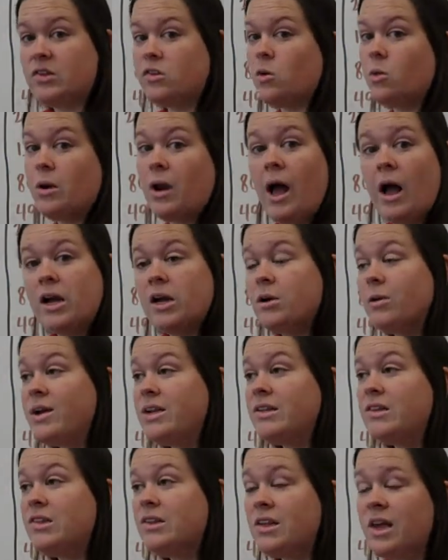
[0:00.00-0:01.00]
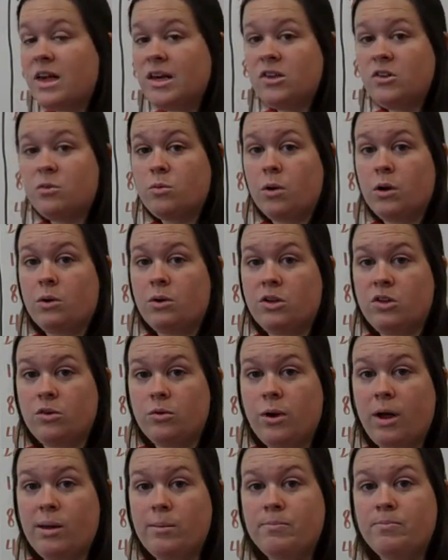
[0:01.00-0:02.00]
So we're not going to write 6, we're going
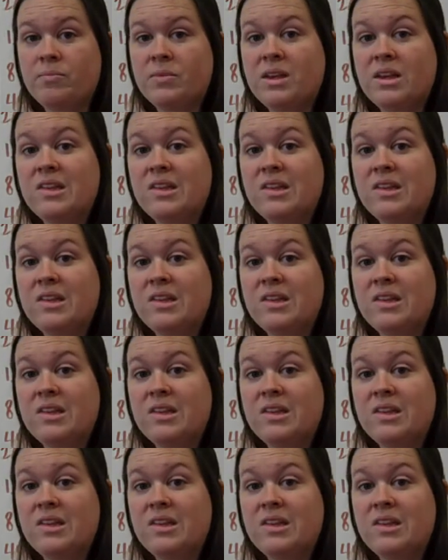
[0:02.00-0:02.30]
to write